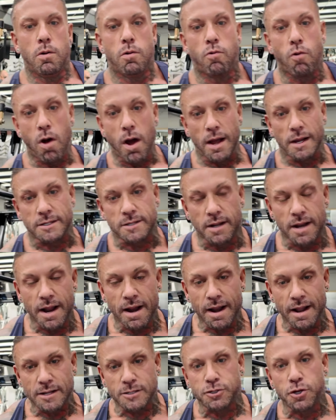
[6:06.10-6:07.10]
Right, so
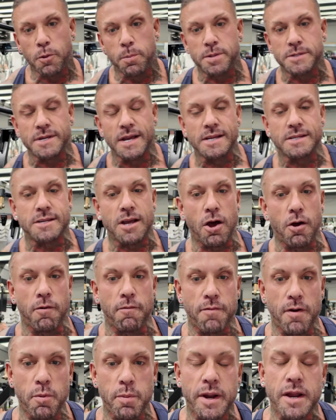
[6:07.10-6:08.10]
now that superset's
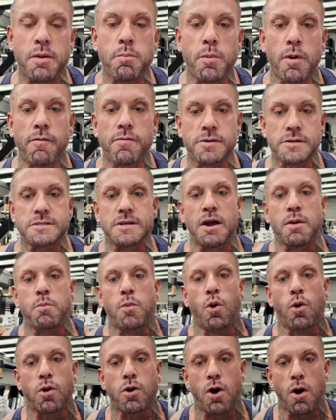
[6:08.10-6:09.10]
over, we can move on to something
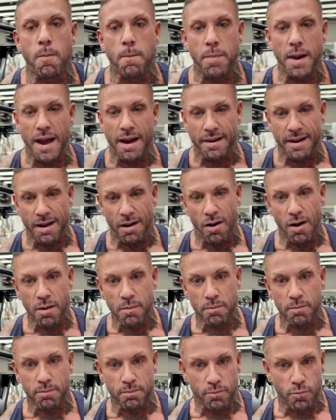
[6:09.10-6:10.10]
more compound. Now,
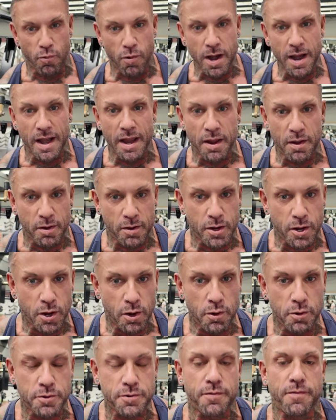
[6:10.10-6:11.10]
I'm really a
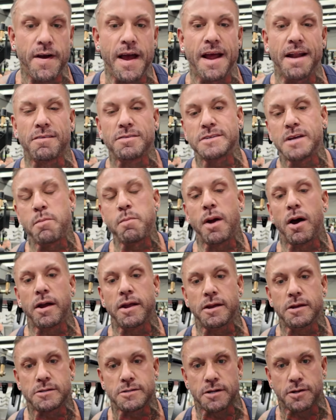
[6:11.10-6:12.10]
huge fan of something I
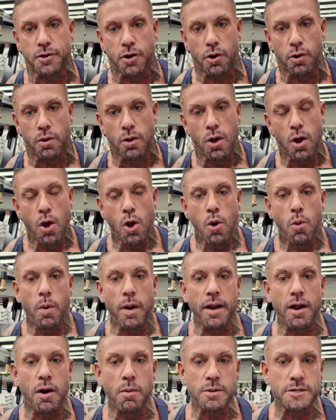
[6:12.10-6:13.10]
used to do
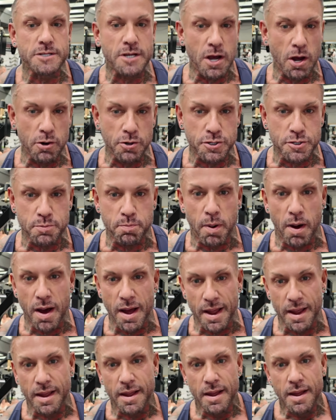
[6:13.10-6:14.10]
when I was coached
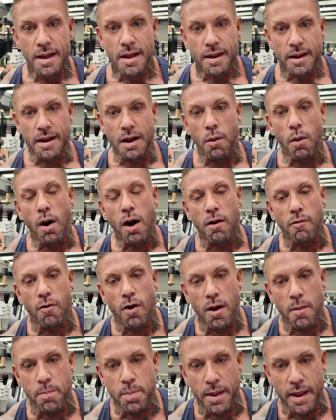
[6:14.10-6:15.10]
by,
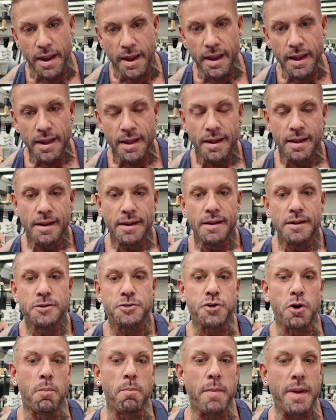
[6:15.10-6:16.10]
RIP,
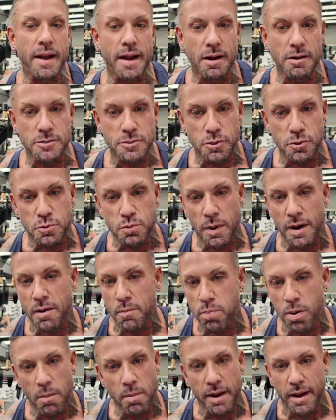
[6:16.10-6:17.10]
John Meadows, who's one
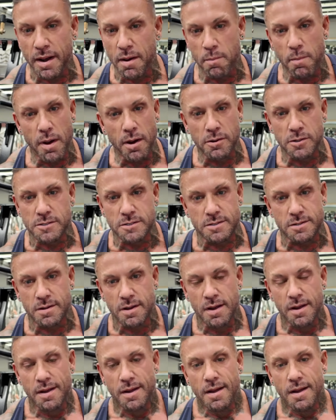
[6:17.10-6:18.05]
of probably the most,